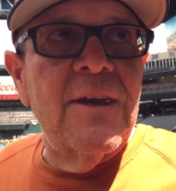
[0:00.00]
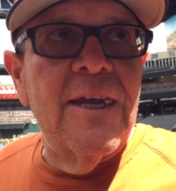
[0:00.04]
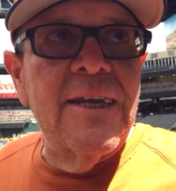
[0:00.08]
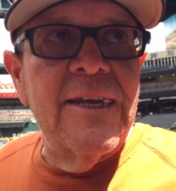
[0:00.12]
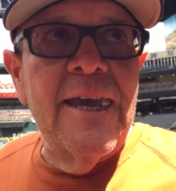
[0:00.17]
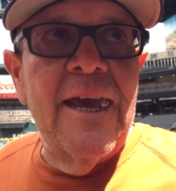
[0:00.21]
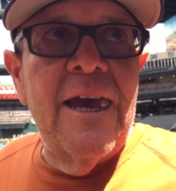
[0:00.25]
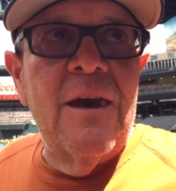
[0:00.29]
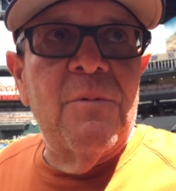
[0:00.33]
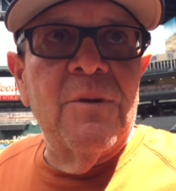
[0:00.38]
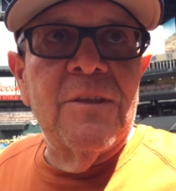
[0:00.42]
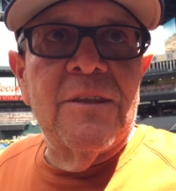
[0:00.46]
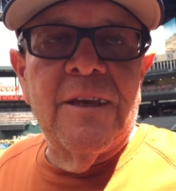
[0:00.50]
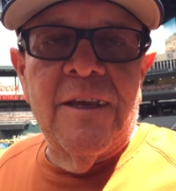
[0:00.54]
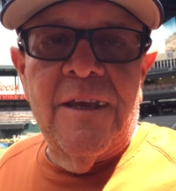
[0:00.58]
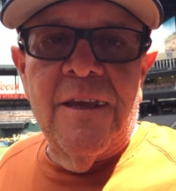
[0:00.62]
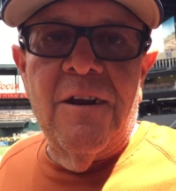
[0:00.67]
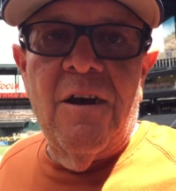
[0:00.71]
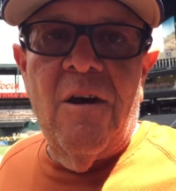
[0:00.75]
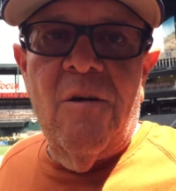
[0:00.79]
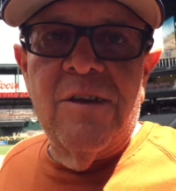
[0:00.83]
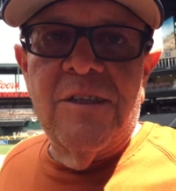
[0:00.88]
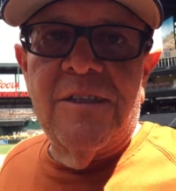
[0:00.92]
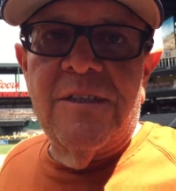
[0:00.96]
right now, but they
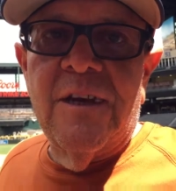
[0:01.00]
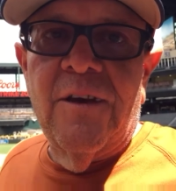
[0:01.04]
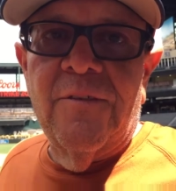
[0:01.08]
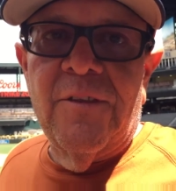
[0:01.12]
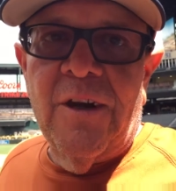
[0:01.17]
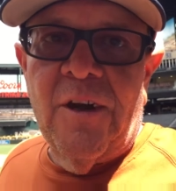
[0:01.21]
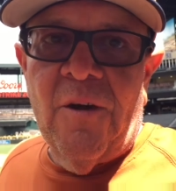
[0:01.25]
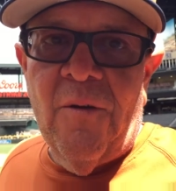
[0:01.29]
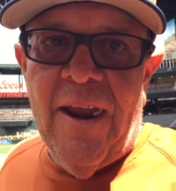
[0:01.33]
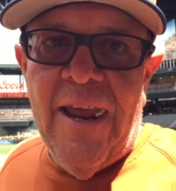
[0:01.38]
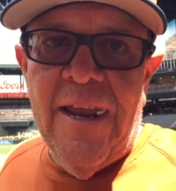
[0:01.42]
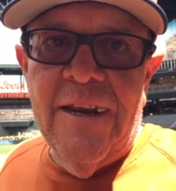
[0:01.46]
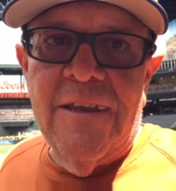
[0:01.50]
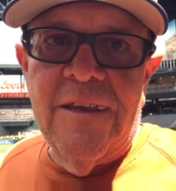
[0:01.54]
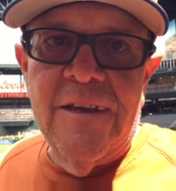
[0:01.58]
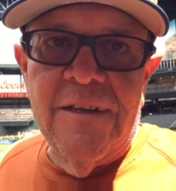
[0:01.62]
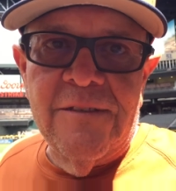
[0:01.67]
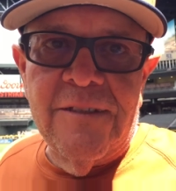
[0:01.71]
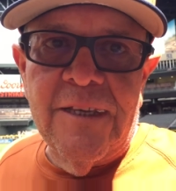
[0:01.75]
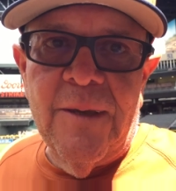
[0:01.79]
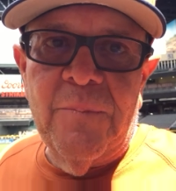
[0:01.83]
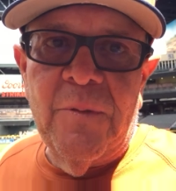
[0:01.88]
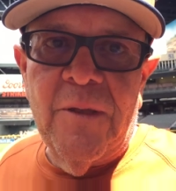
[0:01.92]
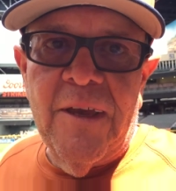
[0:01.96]
can always tell their
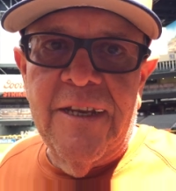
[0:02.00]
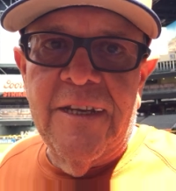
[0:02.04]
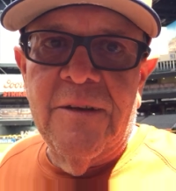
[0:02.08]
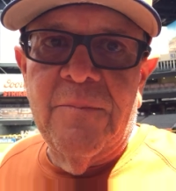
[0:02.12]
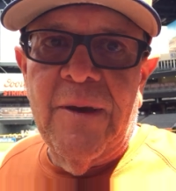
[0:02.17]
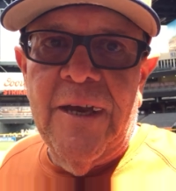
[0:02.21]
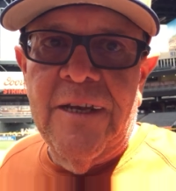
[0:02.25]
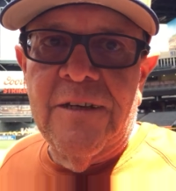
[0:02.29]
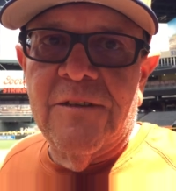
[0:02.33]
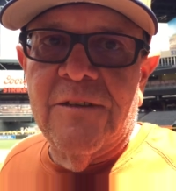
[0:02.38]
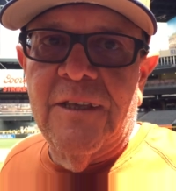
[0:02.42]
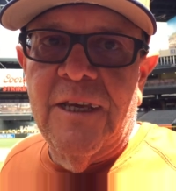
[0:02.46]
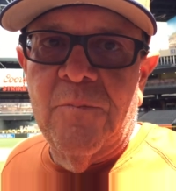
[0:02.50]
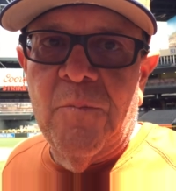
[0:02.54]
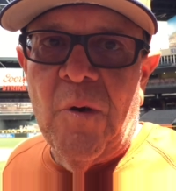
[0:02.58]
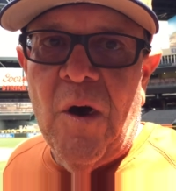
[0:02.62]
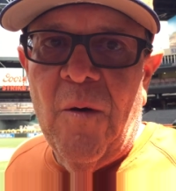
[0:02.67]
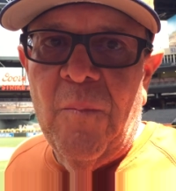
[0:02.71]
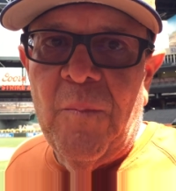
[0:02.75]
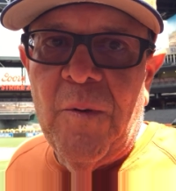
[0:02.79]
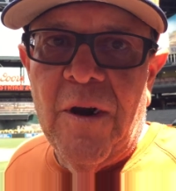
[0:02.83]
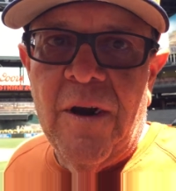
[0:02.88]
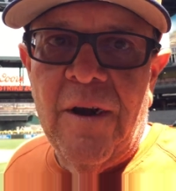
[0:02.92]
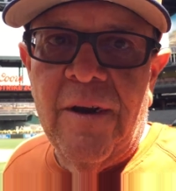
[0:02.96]
grandkids they played in a Major League
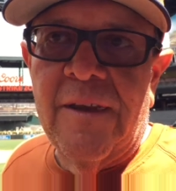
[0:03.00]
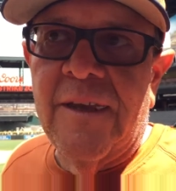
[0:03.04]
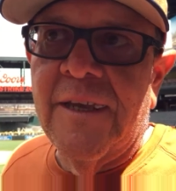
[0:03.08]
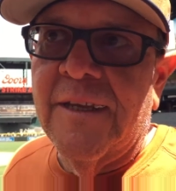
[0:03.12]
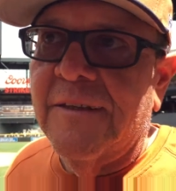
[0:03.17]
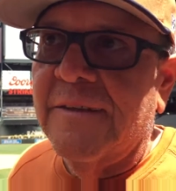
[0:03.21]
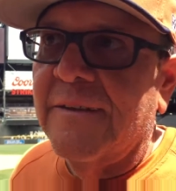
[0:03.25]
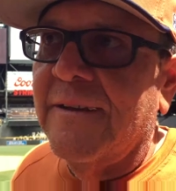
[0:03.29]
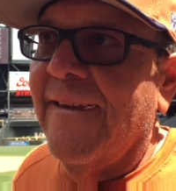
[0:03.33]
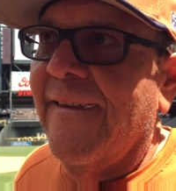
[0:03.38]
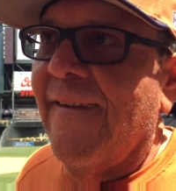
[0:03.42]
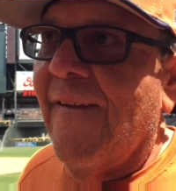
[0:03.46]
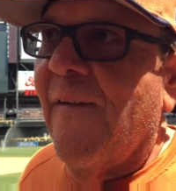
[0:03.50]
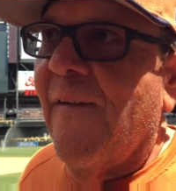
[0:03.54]
ballpark. And